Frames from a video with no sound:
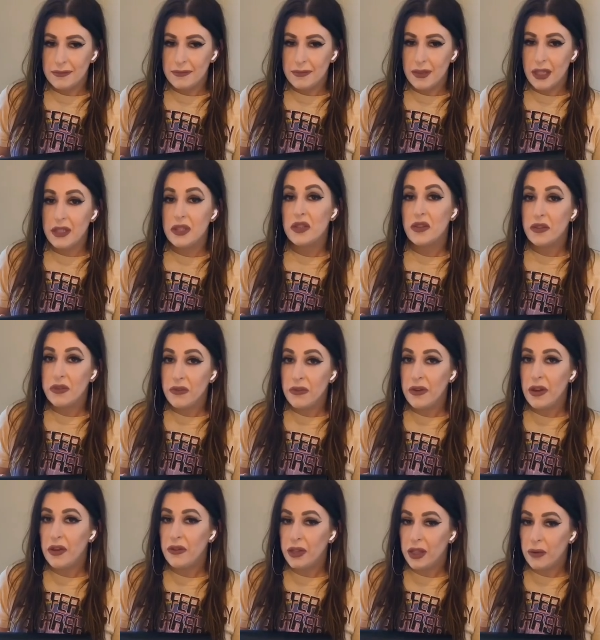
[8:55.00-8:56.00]
until you
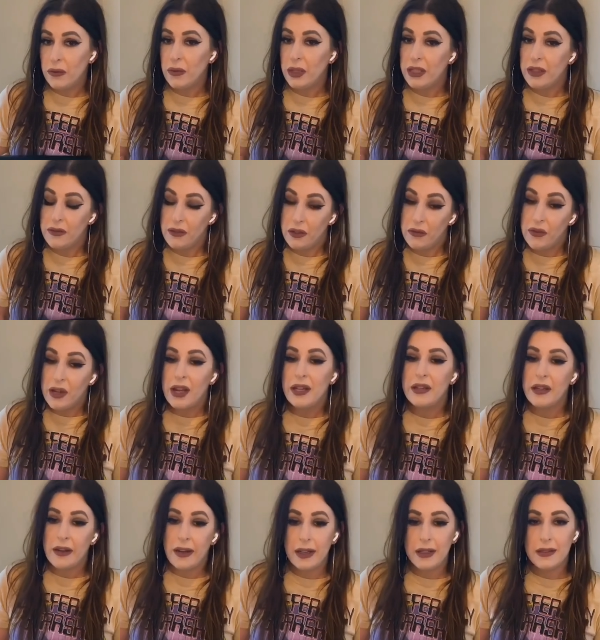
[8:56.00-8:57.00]
know that what you've got in
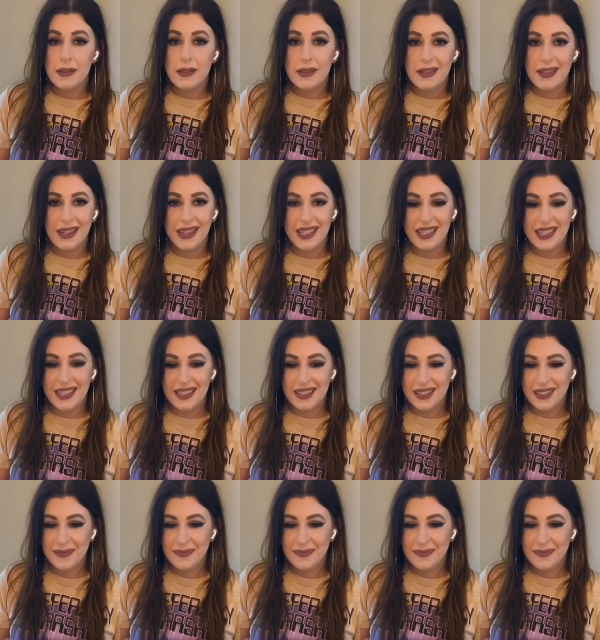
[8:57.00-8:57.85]
your hands is authentic.